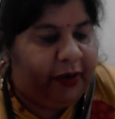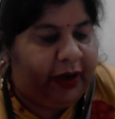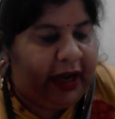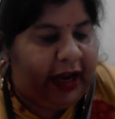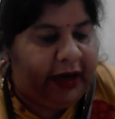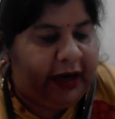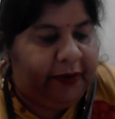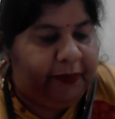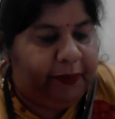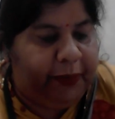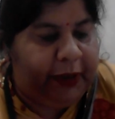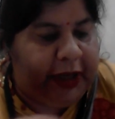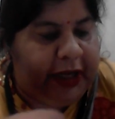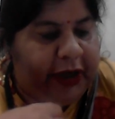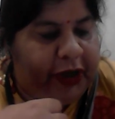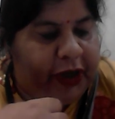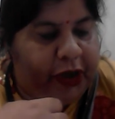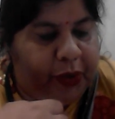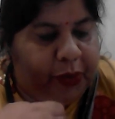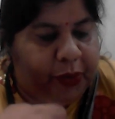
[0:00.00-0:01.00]
and
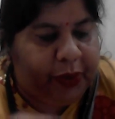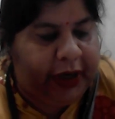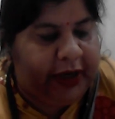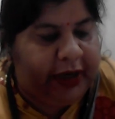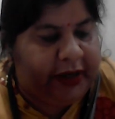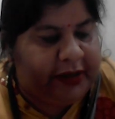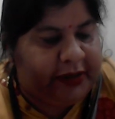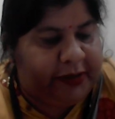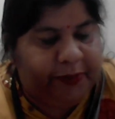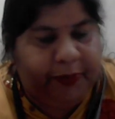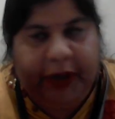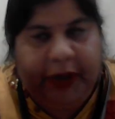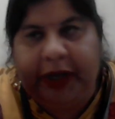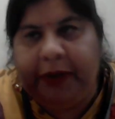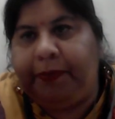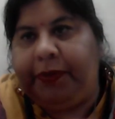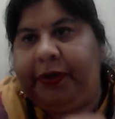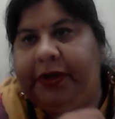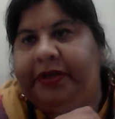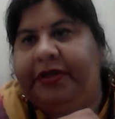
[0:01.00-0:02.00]
being curious,
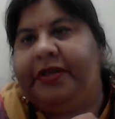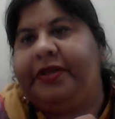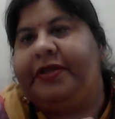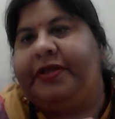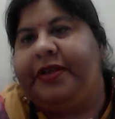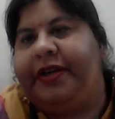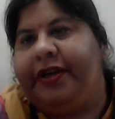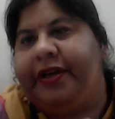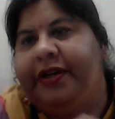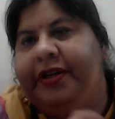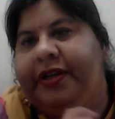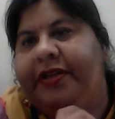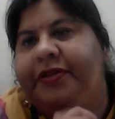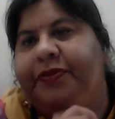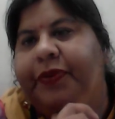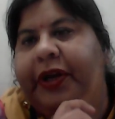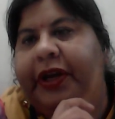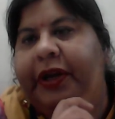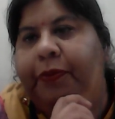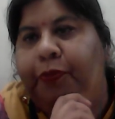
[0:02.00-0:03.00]
being persistent is
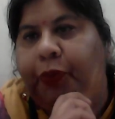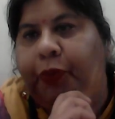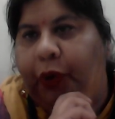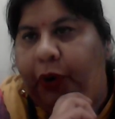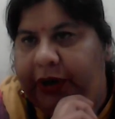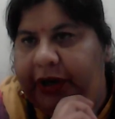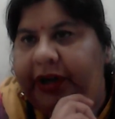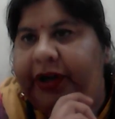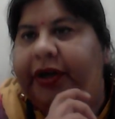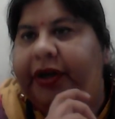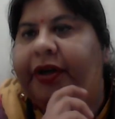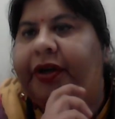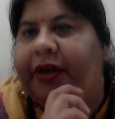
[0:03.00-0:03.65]
very important